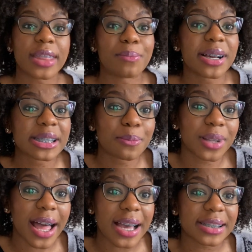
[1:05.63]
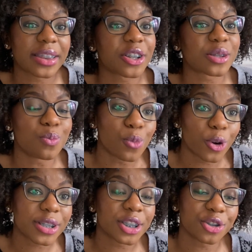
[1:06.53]
That must implies that there's
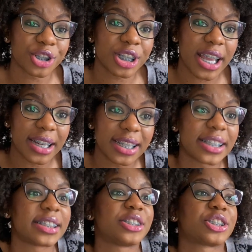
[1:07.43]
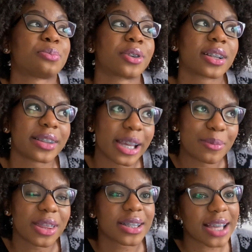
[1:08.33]
more to Christianity than just
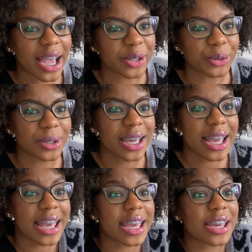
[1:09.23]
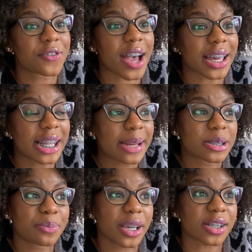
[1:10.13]
proclaiming the title if I claim
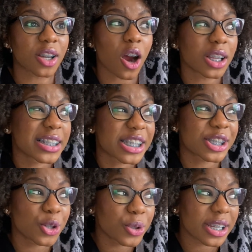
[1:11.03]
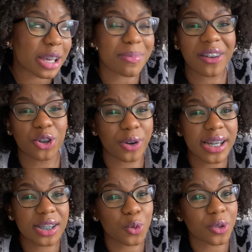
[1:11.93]
to be a scholarly student and my
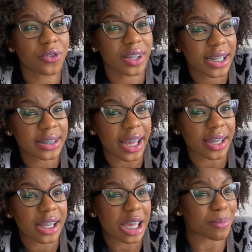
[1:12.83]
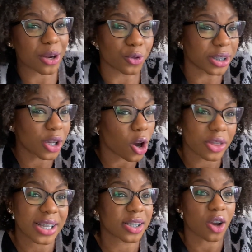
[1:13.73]
grades don't reflect that, am I really all
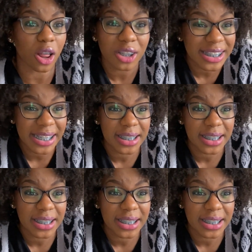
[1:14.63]
that scholarly?